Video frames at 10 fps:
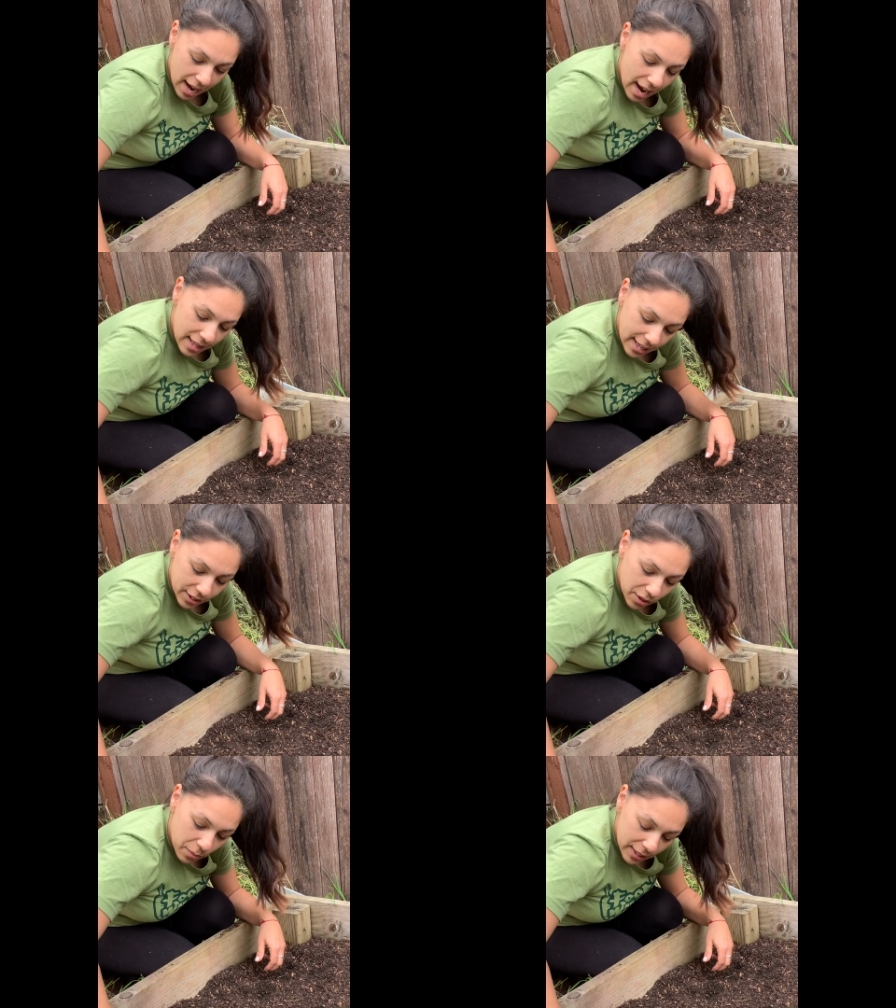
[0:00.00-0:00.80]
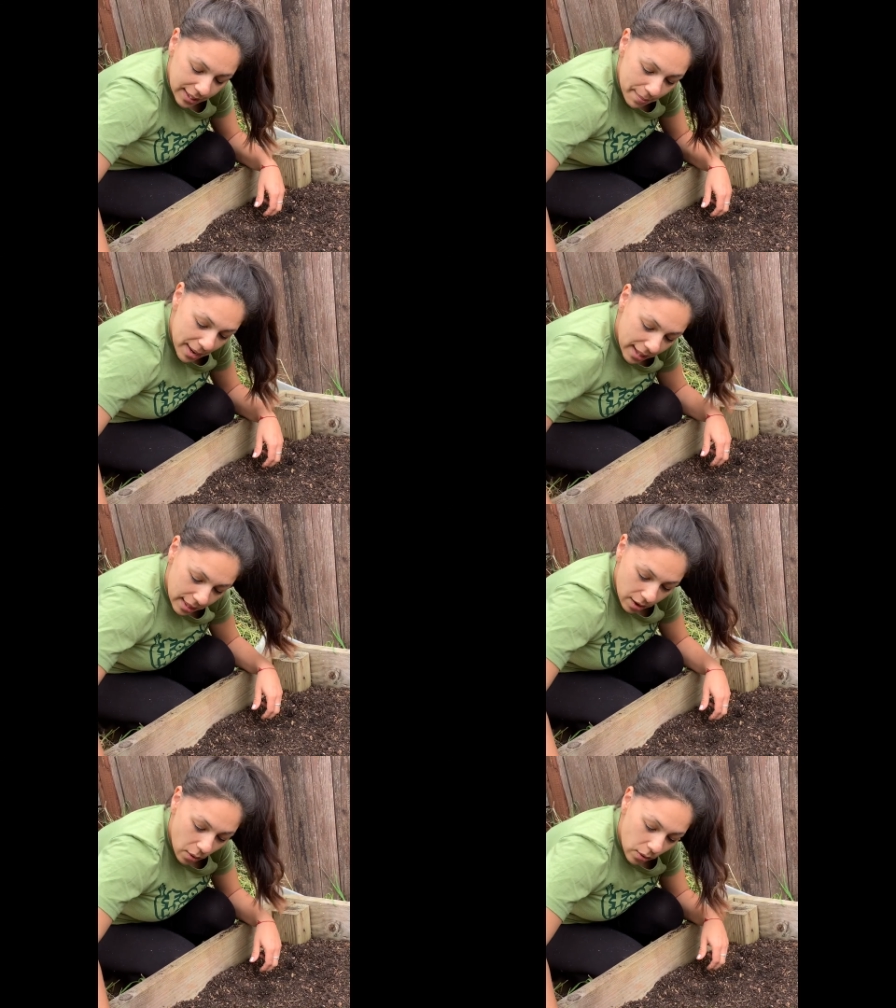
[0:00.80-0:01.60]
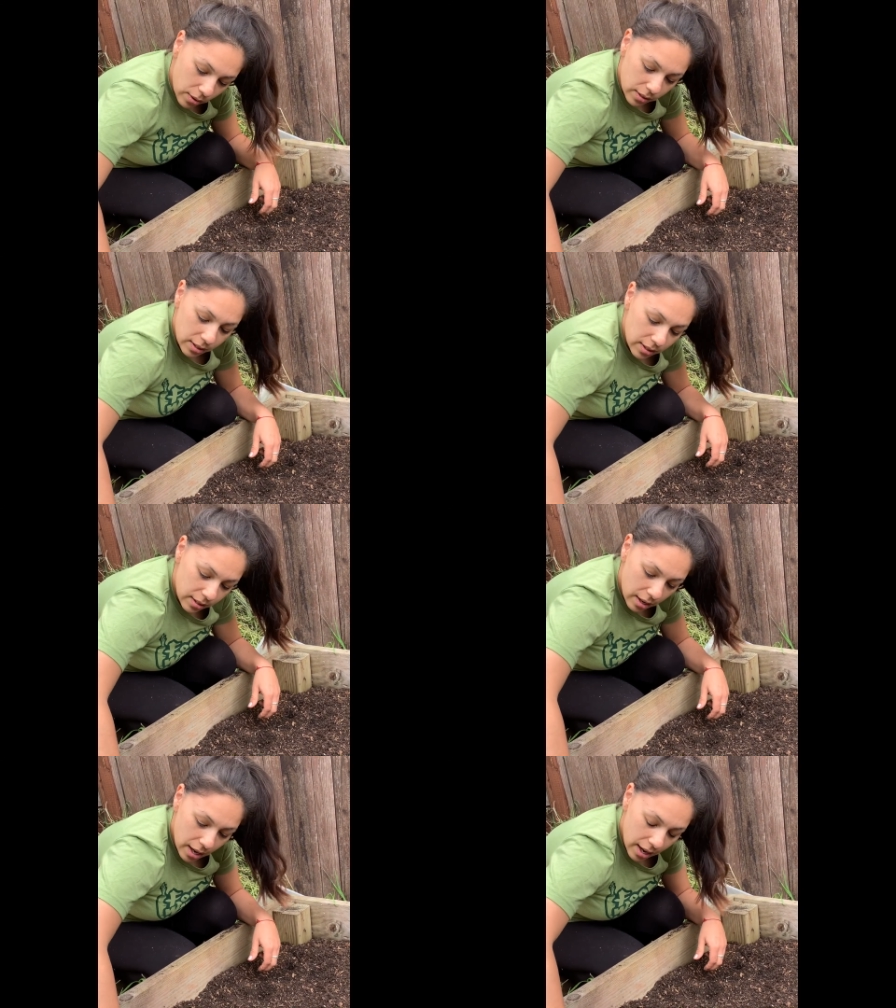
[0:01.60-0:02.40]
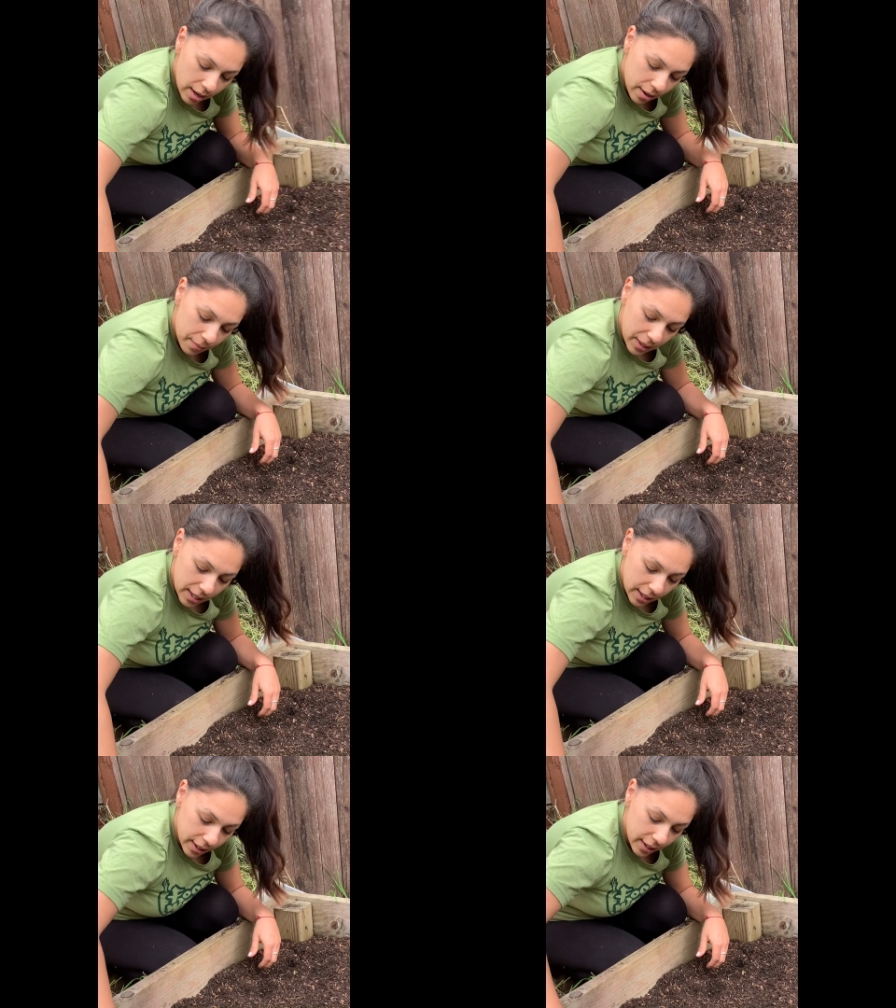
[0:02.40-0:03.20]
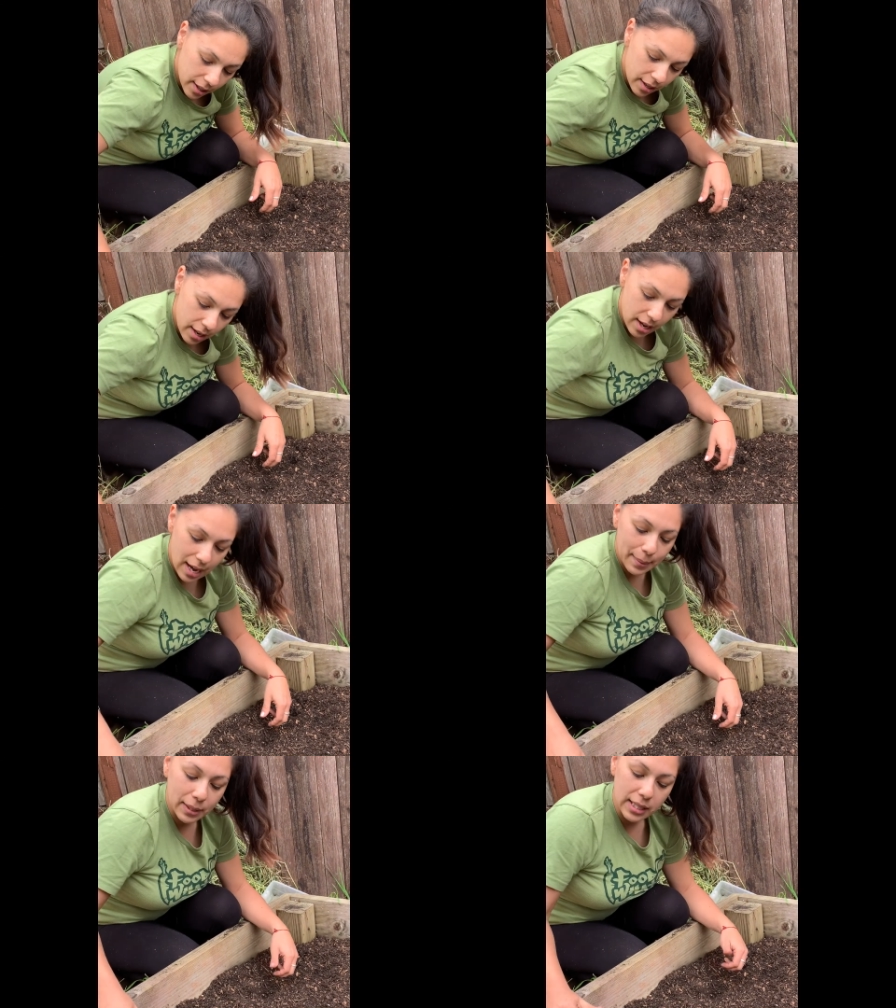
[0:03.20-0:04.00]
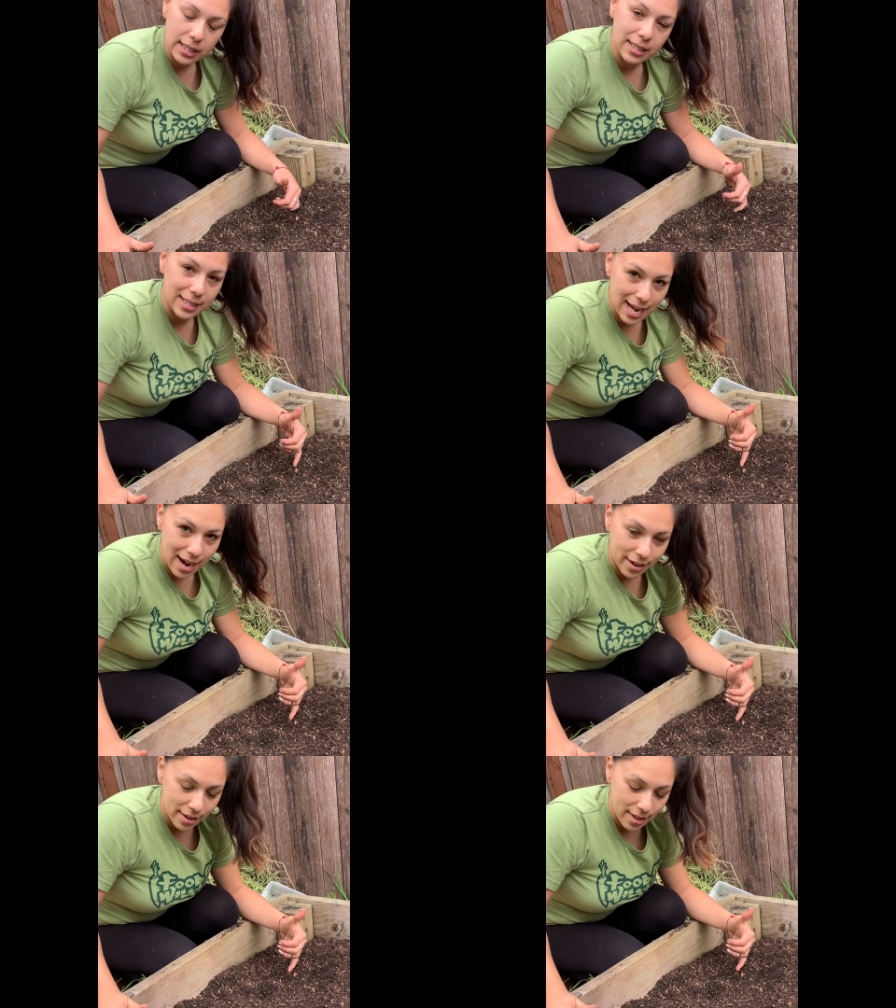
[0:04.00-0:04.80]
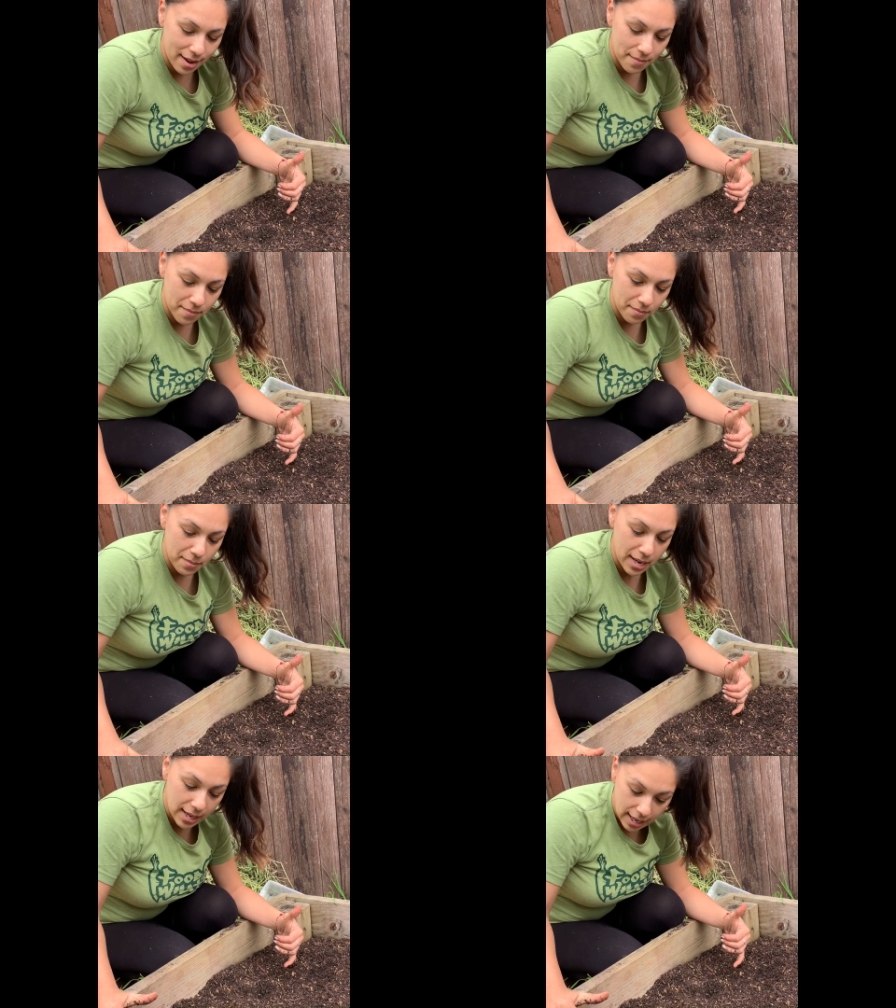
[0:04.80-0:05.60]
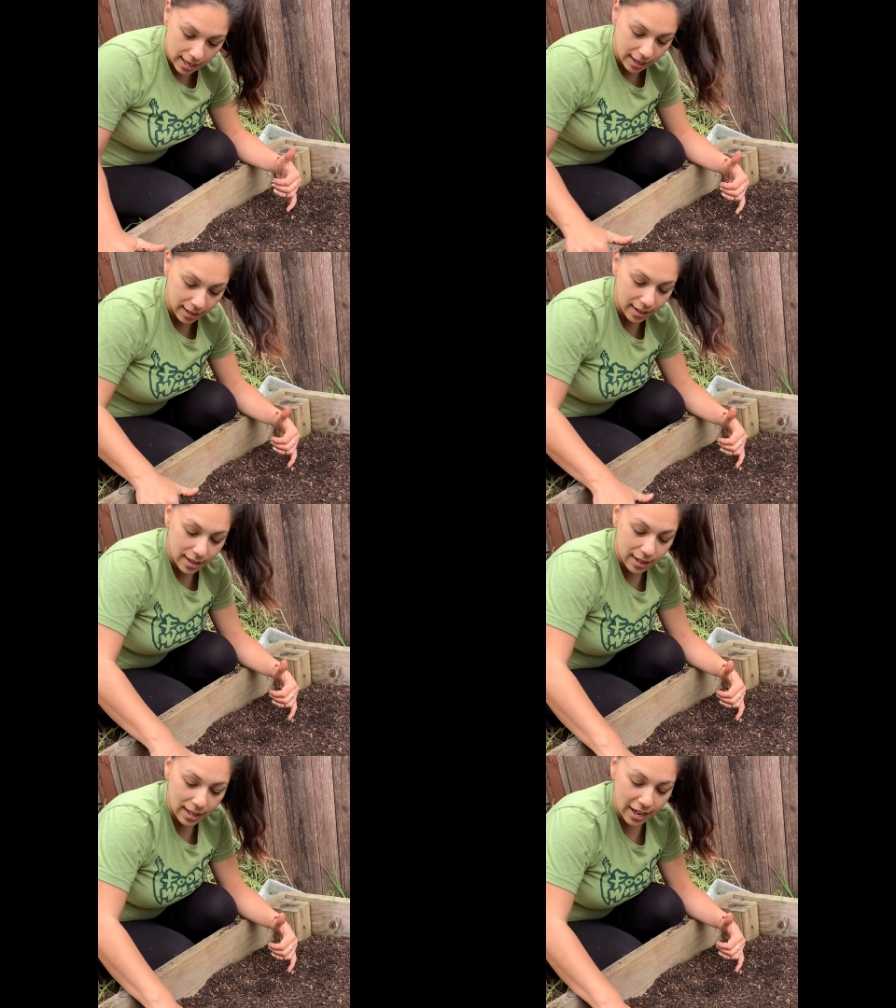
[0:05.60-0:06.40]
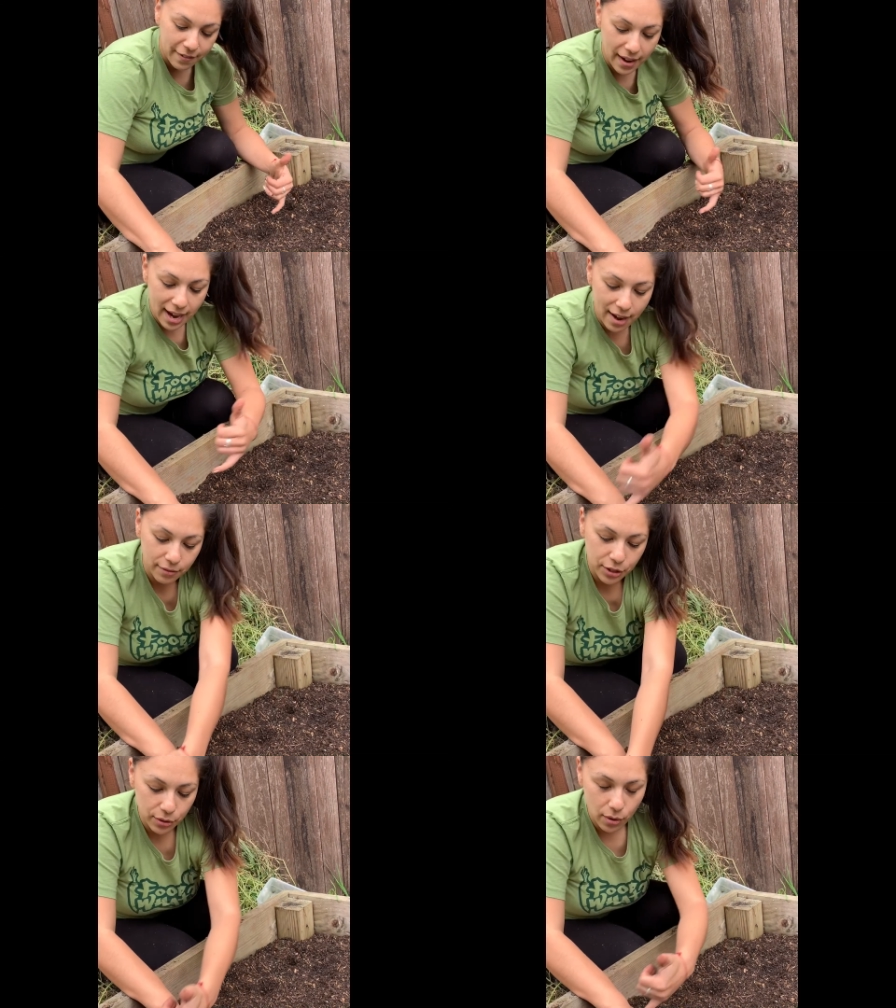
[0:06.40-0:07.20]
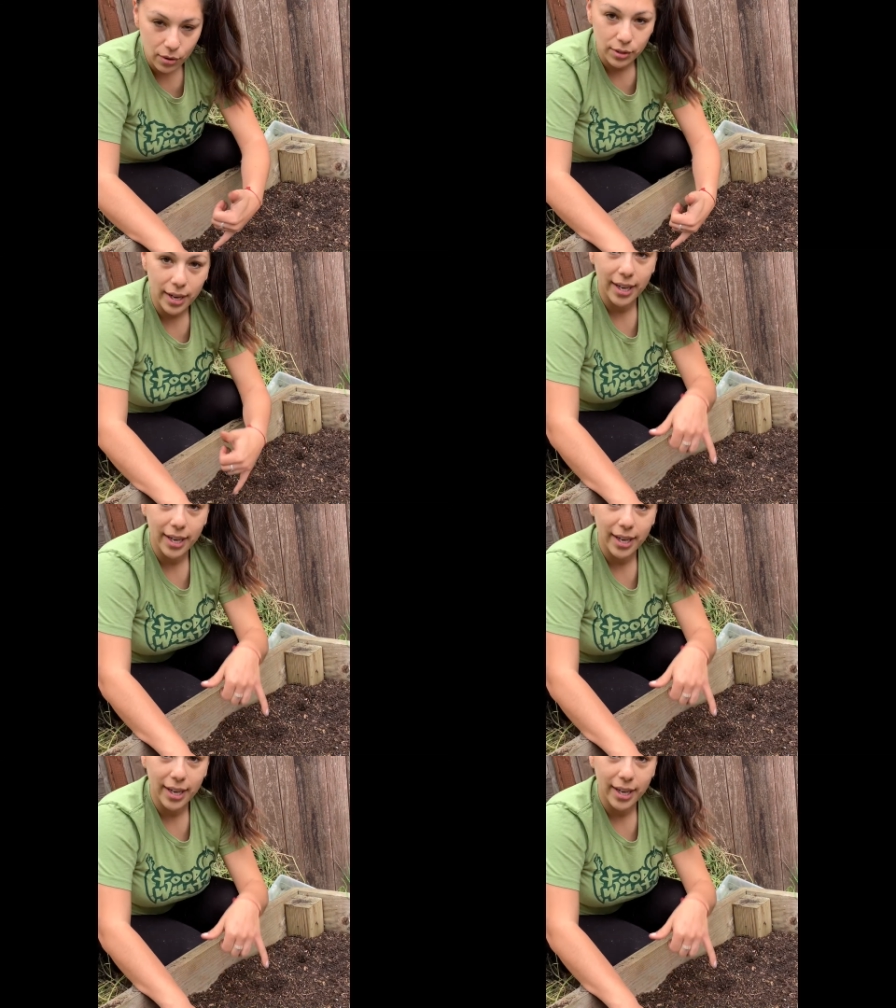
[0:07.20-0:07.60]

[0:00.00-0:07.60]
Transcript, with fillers: And then, so once I make the holes um, here, I'm gonna stagger them, meaning that if I have two holes right